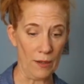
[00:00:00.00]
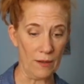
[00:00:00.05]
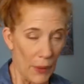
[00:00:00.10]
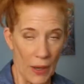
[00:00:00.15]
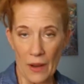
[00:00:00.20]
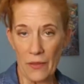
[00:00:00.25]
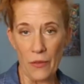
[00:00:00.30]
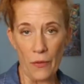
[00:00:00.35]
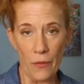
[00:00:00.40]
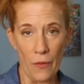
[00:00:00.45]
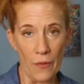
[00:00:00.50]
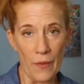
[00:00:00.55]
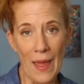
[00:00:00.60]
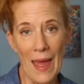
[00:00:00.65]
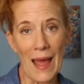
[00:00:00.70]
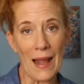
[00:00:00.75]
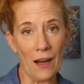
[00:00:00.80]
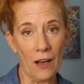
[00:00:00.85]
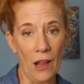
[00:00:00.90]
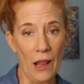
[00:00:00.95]
But other than
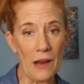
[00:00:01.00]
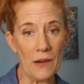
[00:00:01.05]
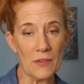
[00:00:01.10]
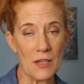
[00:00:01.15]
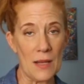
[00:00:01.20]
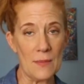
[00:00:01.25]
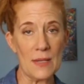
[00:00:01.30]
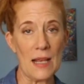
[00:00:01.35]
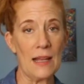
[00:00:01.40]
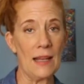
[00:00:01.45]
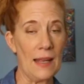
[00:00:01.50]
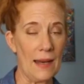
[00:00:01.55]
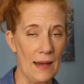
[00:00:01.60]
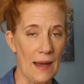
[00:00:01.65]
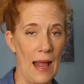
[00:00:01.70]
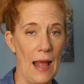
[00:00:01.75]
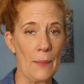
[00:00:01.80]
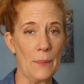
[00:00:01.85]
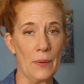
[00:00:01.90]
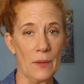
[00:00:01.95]
that, a lot of times I let it
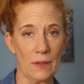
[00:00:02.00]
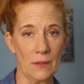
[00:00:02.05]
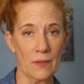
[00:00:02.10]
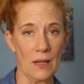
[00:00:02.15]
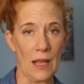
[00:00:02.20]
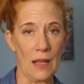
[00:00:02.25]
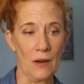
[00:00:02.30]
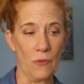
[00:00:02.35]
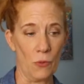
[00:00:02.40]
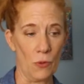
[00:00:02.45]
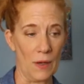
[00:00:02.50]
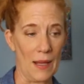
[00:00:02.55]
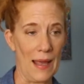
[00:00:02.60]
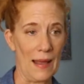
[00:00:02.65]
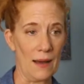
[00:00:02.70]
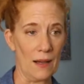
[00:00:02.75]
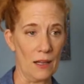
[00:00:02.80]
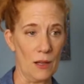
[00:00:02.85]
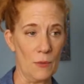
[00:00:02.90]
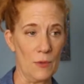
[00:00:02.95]
happen kind of
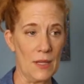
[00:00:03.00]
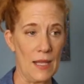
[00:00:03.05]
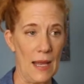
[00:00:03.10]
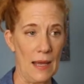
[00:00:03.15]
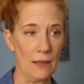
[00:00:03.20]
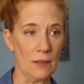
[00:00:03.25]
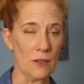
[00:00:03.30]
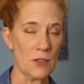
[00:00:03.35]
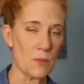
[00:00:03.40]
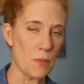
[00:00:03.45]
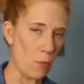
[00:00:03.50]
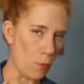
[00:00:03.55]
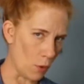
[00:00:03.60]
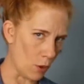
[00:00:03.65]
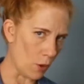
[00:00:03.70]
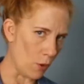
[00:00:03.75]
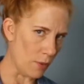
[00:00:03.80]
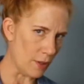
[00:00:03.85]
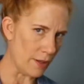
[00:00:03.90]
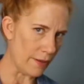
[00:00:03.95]
organically with the actors, but we'll
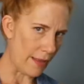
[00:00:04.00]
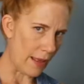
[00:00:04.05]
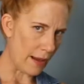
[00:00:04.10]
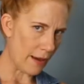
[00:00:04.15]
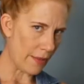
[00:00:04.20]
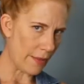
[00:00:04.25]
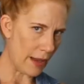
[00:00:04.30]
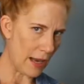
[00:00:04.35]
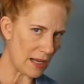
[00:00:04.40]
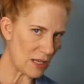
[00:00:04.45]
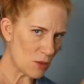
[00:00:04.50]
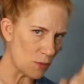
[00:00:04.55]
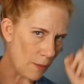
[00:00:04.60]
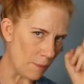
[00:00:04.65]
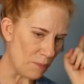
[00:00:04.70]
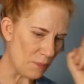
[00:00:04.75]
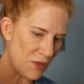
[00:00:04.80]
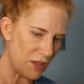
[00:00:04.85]
go into that in the next one.